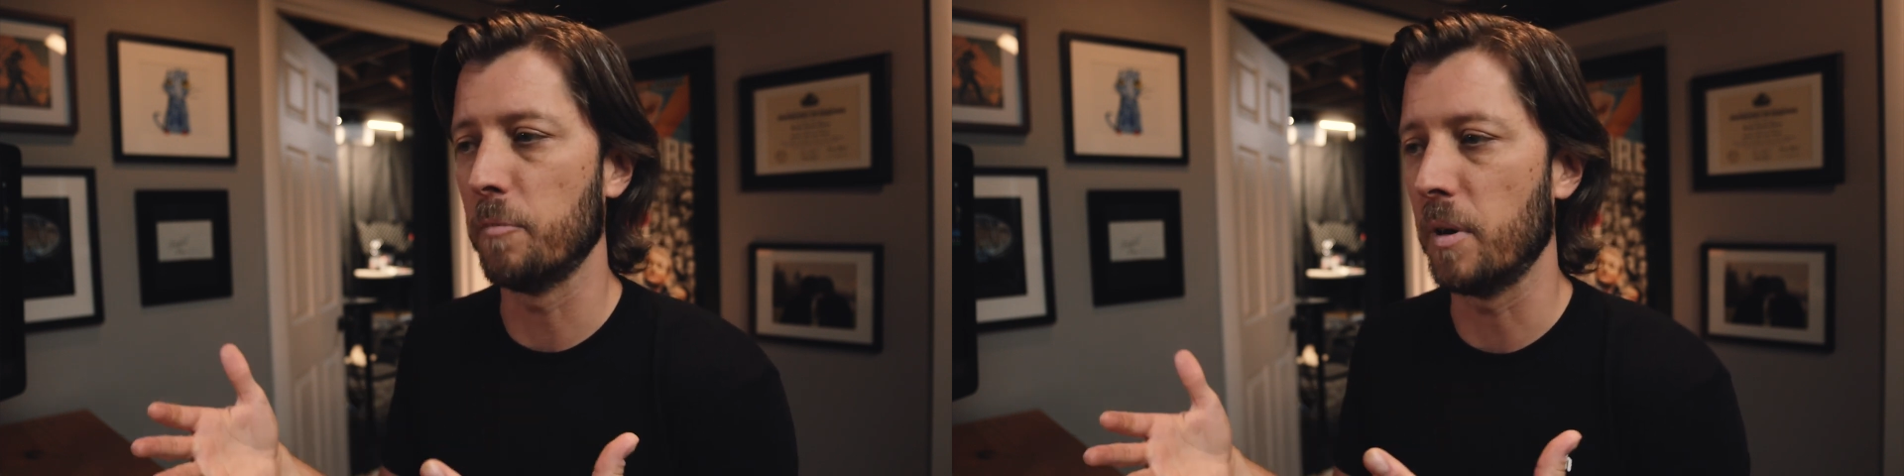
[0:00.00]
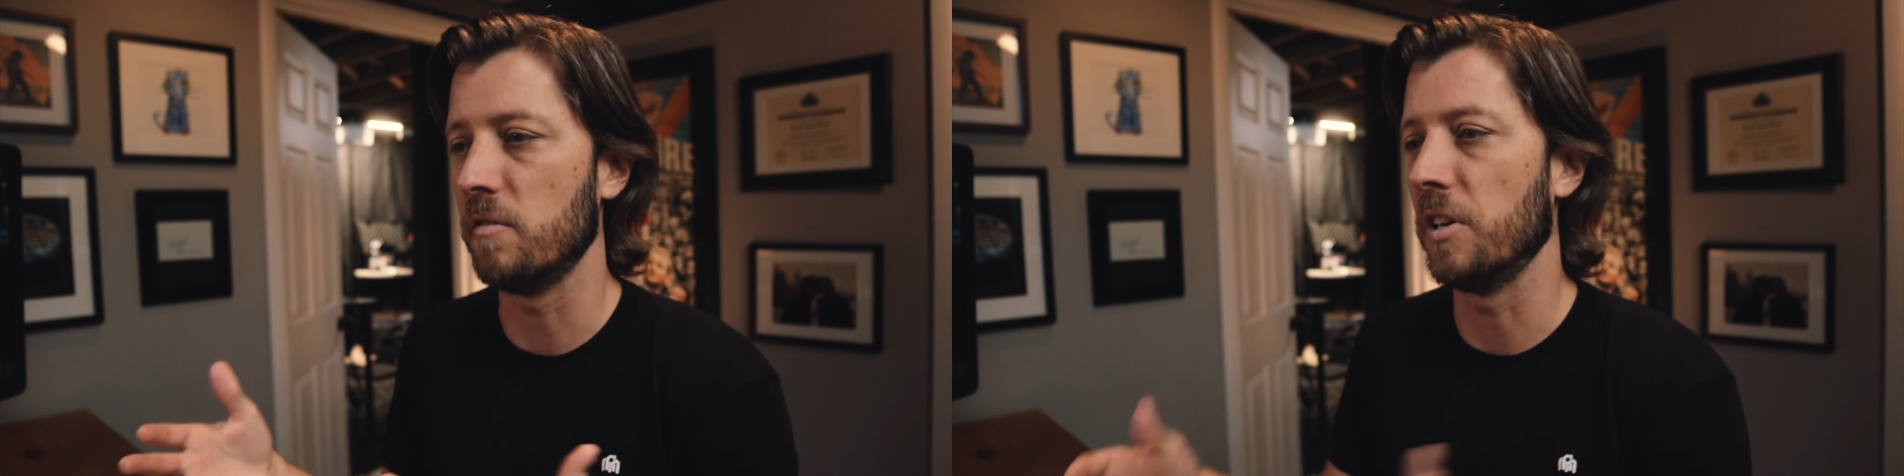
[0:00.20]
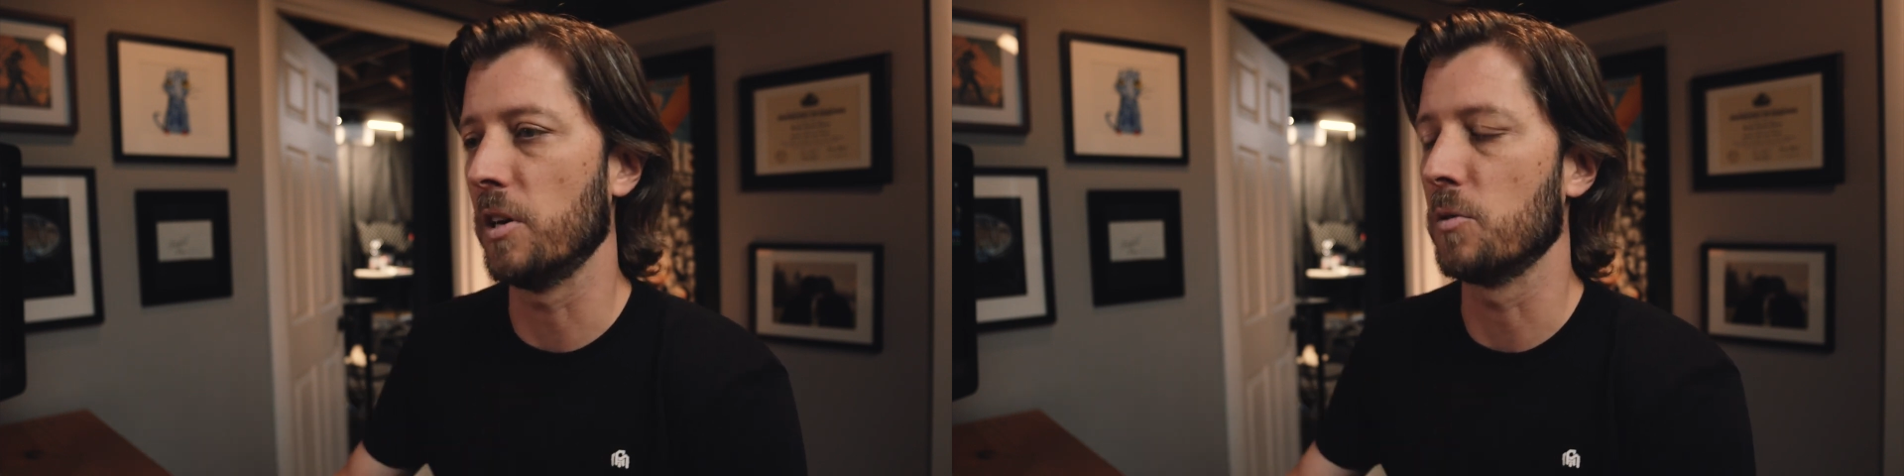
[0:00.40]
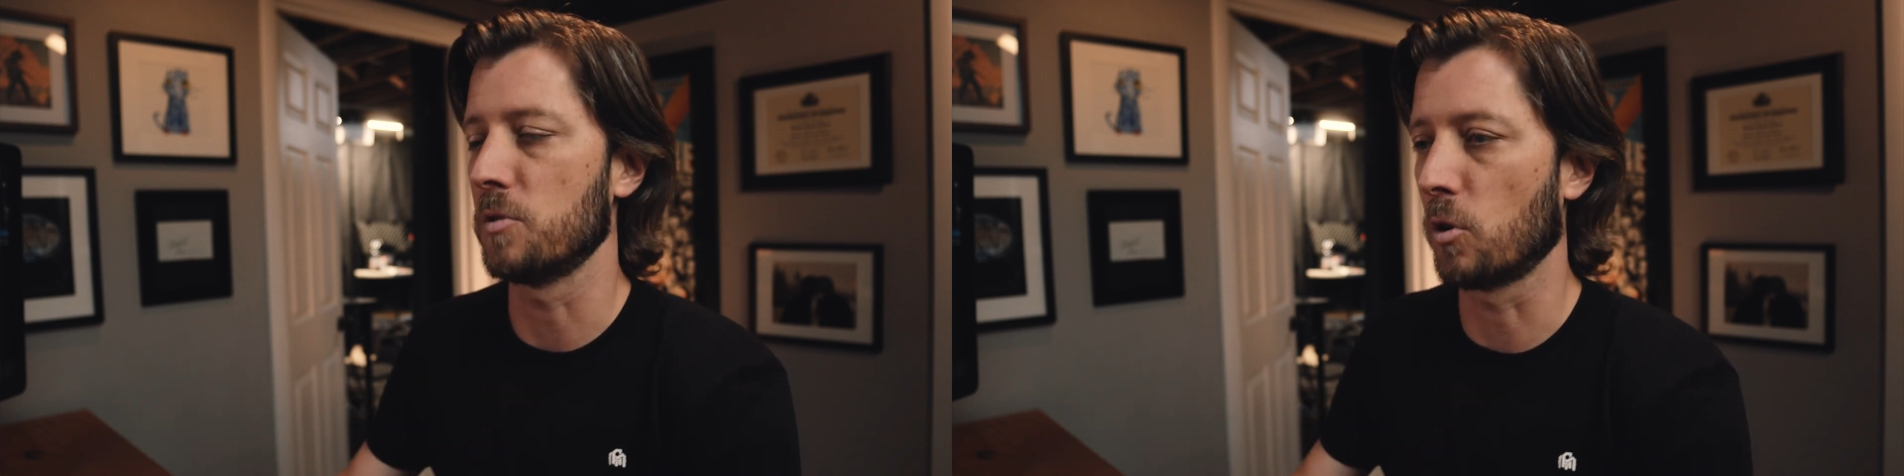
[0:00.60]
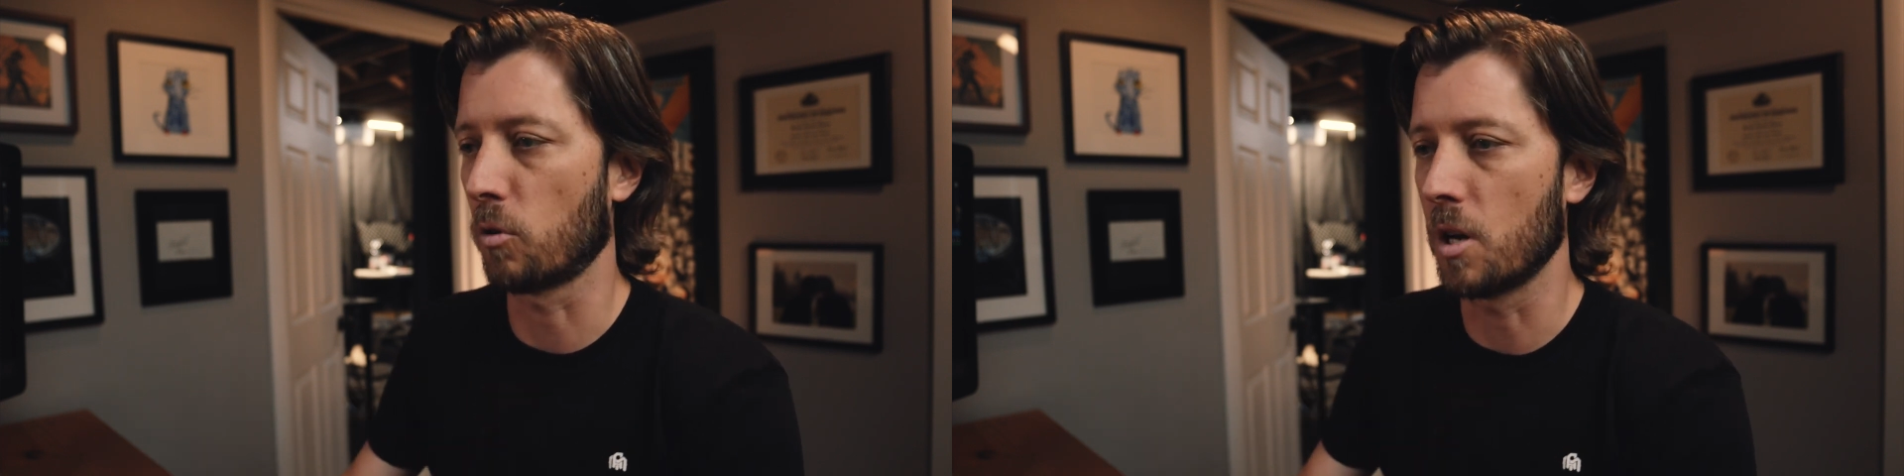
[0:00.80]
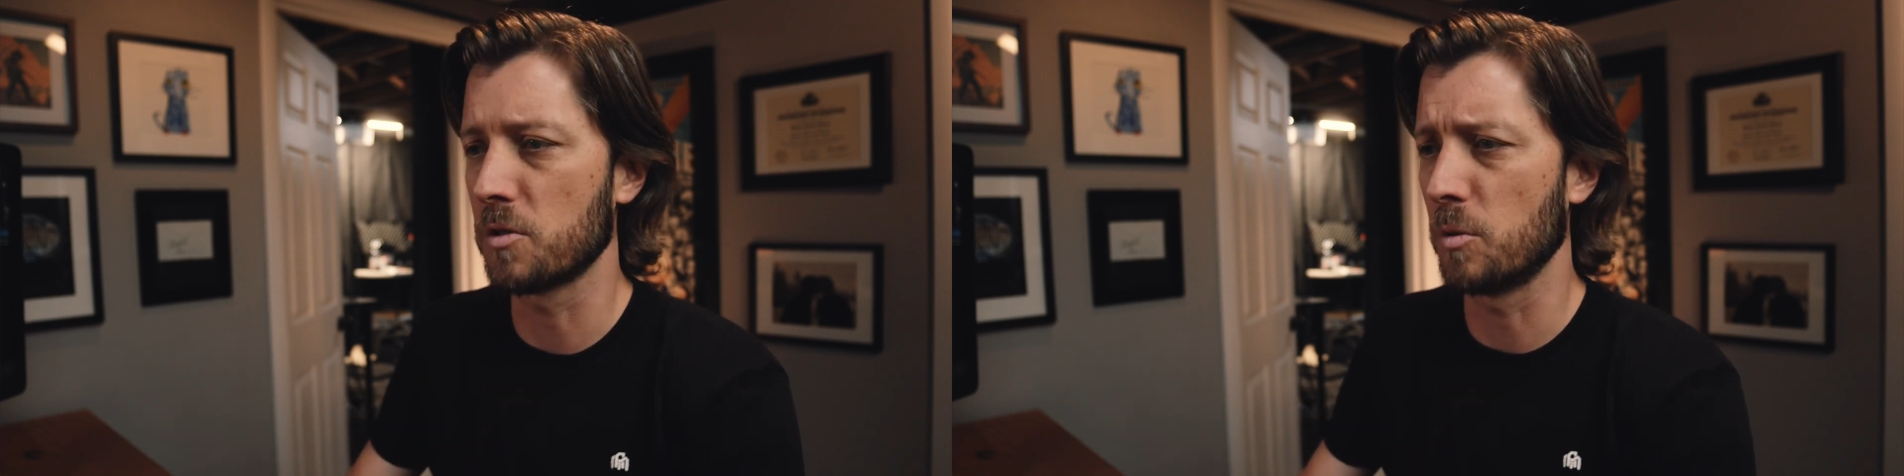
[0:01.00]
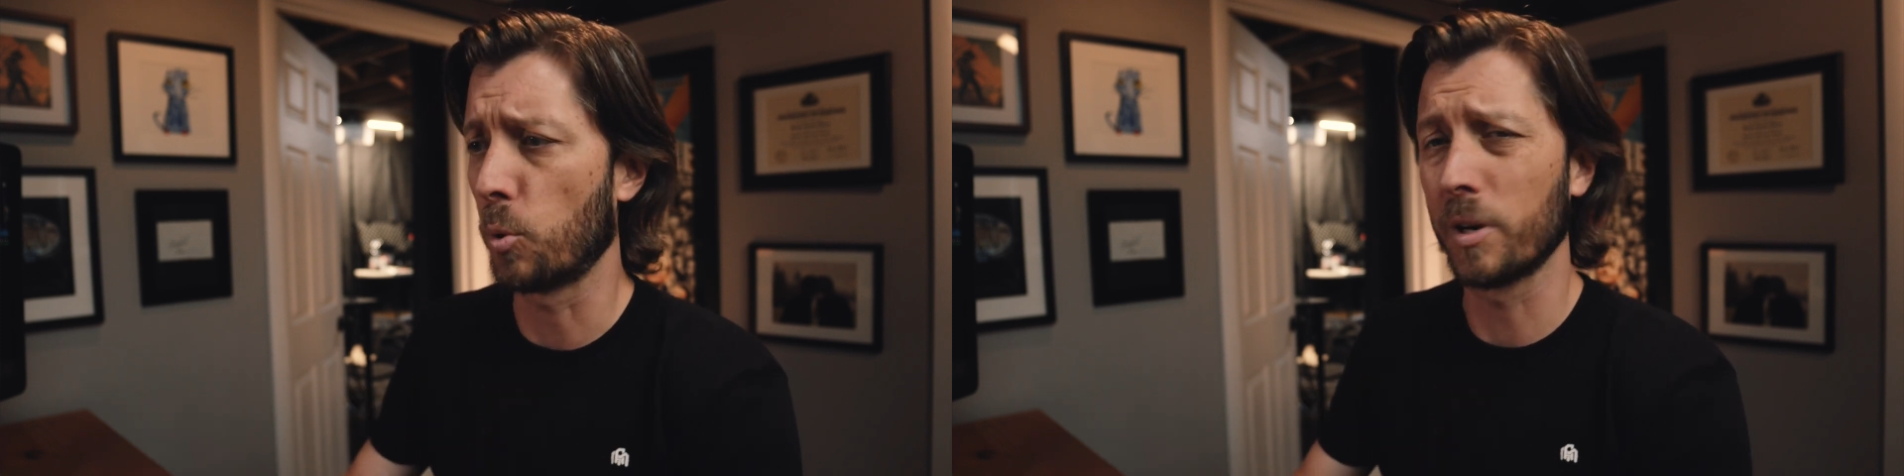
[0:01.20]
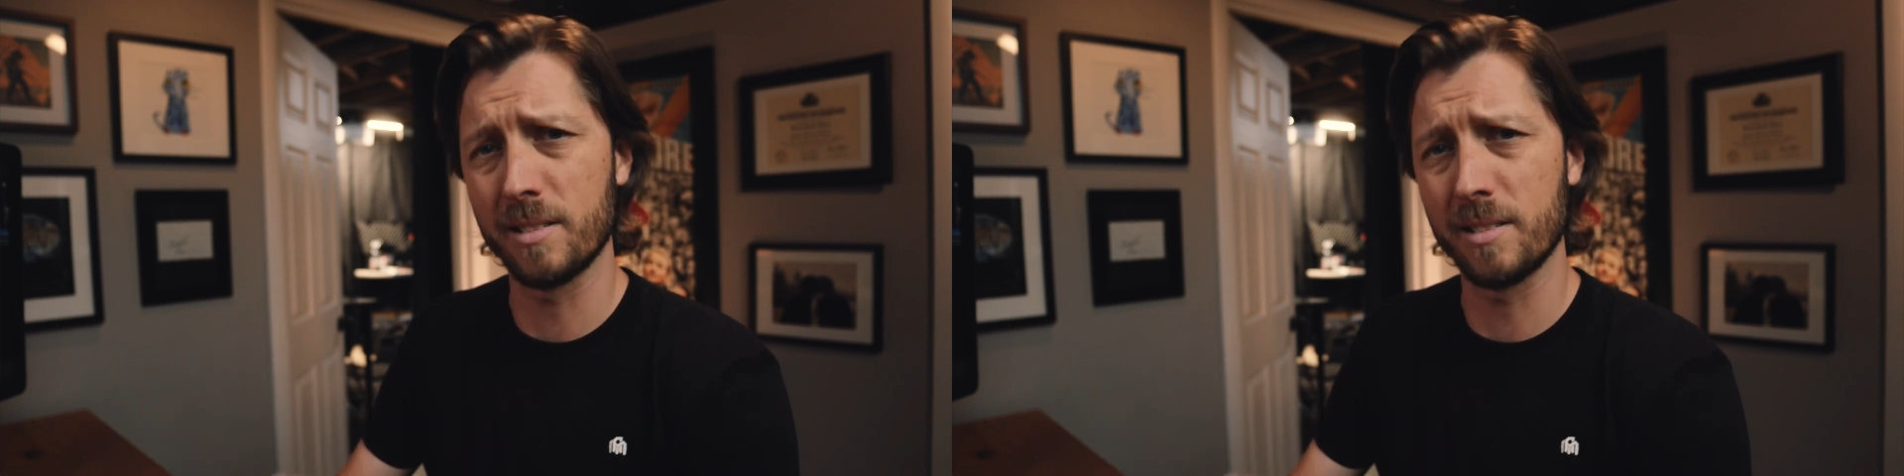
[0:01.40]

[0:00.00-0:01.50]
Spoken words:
of my videos across the board.